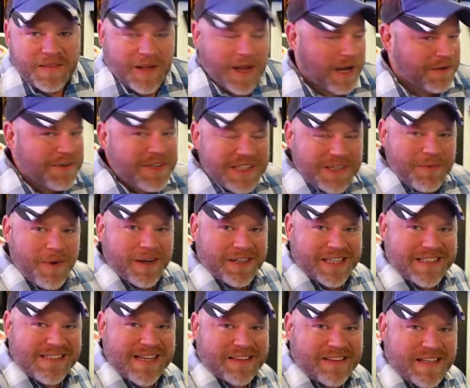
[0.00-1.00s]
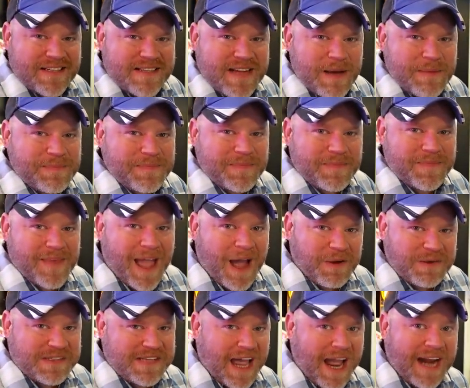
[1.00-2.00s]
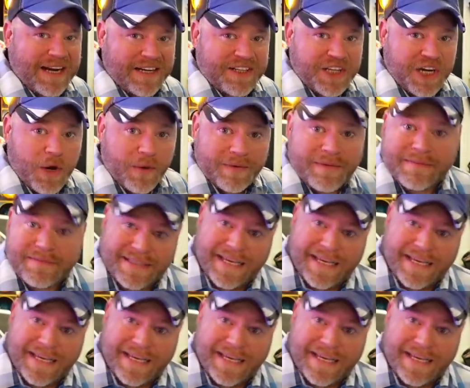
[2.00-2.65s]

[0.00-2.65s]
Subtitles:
I really wanted to set these up outside and, you know,